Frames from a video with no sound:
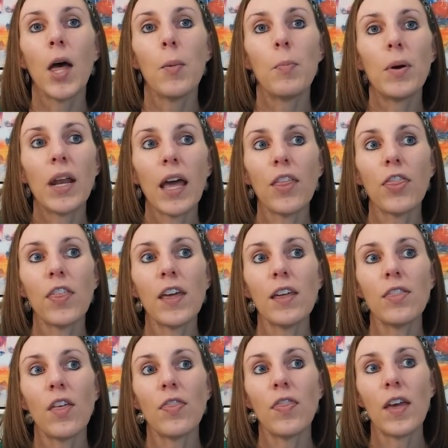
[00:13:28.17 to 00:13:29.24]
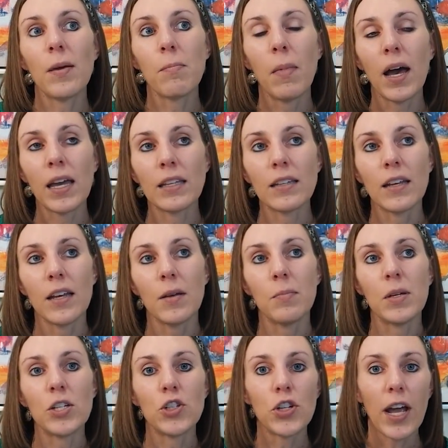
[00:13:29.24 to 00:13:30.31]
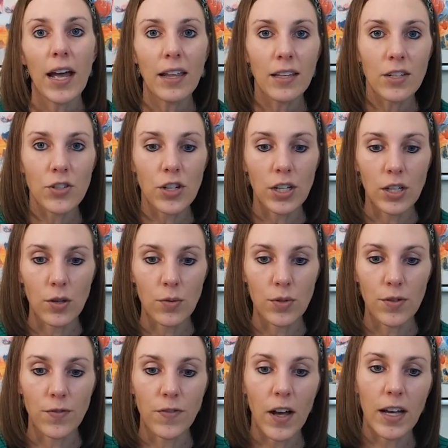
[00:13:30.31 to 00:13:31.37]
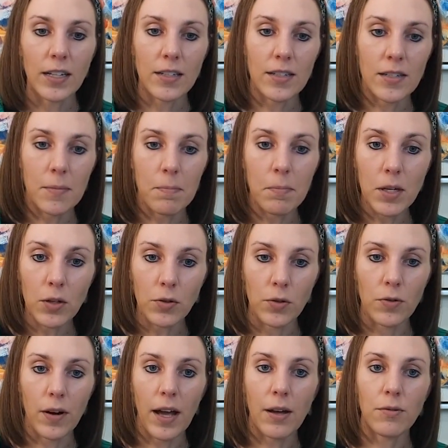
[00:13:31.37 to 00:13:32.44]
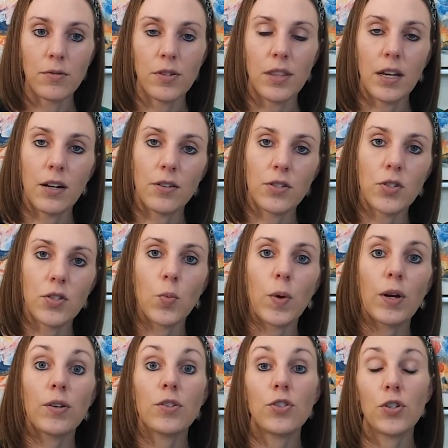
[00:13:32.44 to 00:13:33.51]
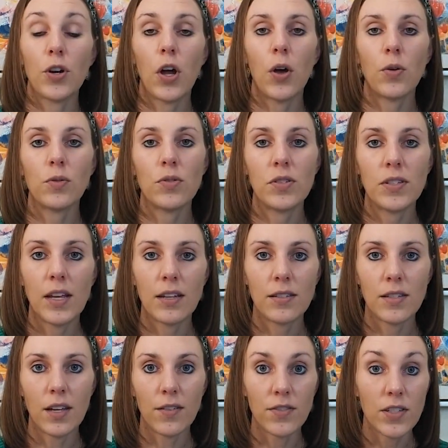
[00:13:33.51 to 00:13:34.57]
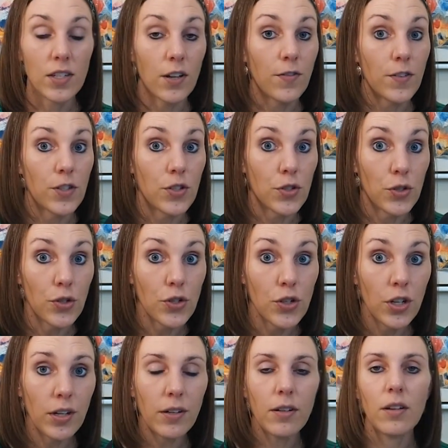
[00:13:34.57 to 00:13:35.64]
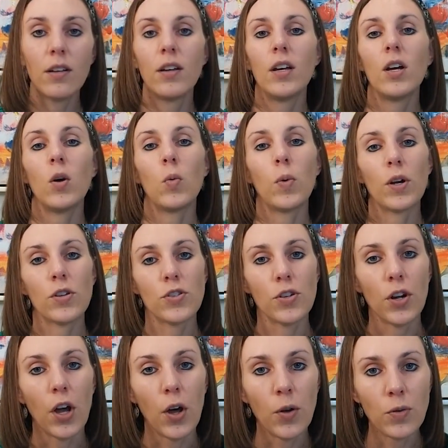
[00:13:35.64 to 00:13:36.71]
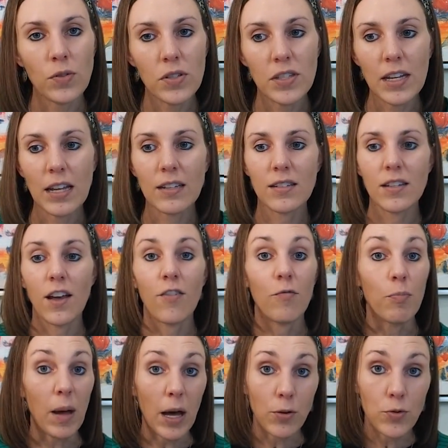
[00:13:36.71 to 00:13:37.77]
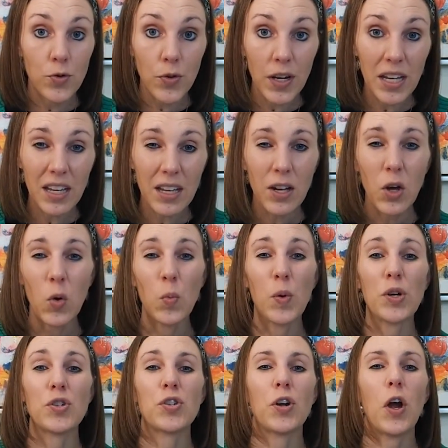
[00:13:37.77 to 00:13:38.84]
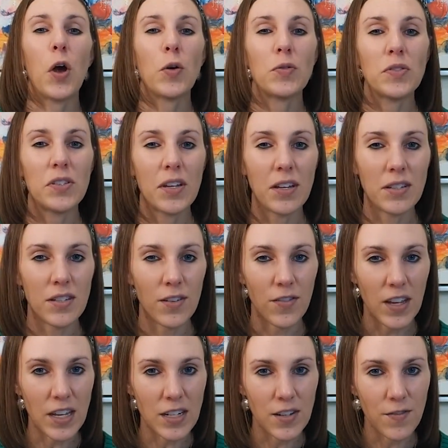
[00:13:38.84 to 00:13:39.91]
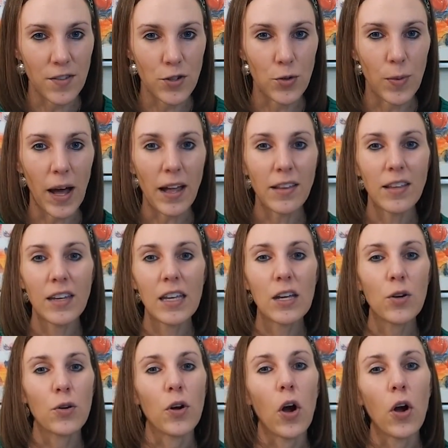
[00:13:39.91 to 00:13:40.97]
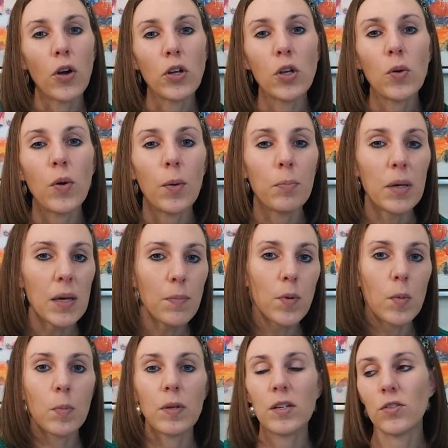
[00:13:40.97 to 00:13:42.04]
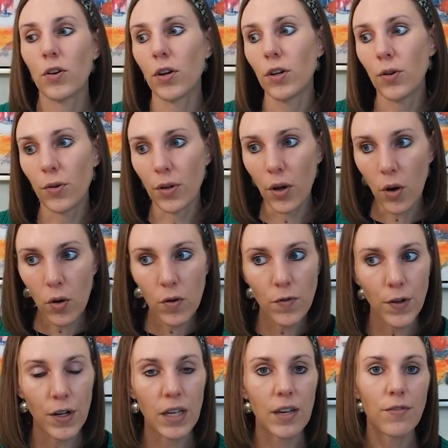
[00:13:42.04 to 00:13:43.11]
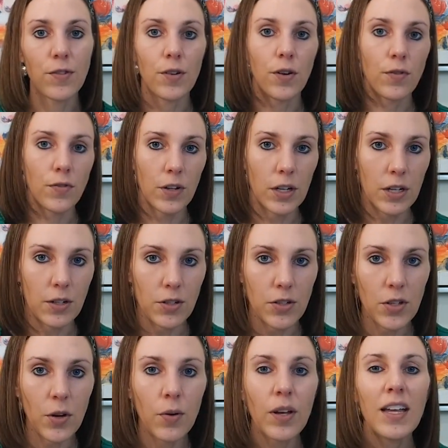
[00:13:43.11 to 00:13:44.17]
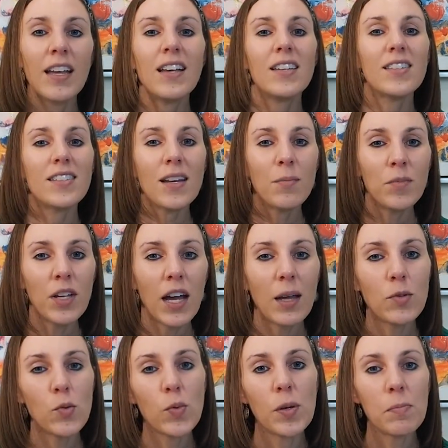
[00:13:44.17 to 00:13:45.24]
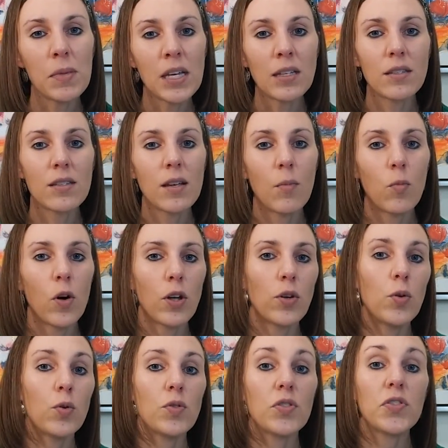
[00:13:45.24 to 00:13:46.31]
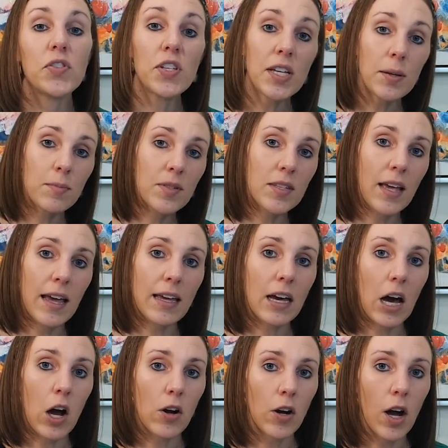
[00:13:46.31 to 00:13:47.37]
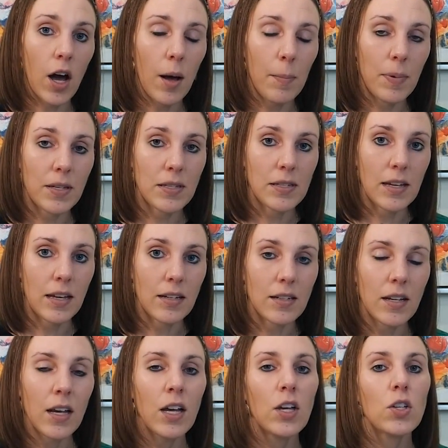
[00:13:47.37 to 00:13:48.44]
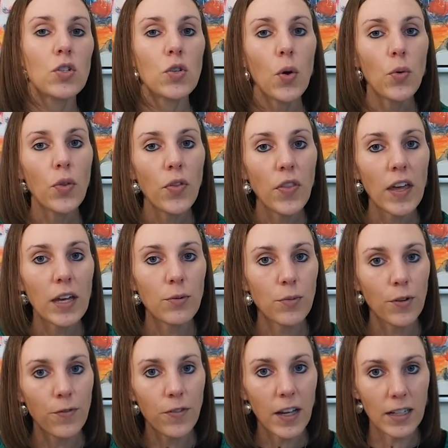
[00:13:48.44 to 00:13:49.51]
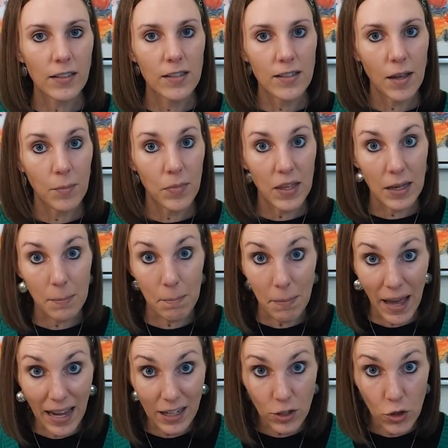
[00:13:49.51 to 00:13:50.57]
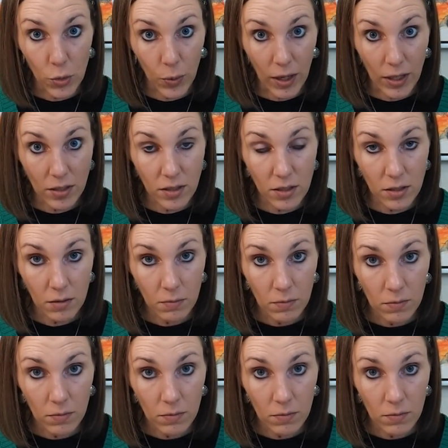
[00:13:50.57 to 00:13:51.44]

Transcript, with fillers: But I think that they might be challenging you to find some middle ground there. So, where's your own sense of self assertion? Where's your own sense of boundary? Where's your own sense of individuality? Or are you a people pleaser? Are you an overgiver over here? So sometimes we meet someone who seems like our opposite so that they can reflect something back to us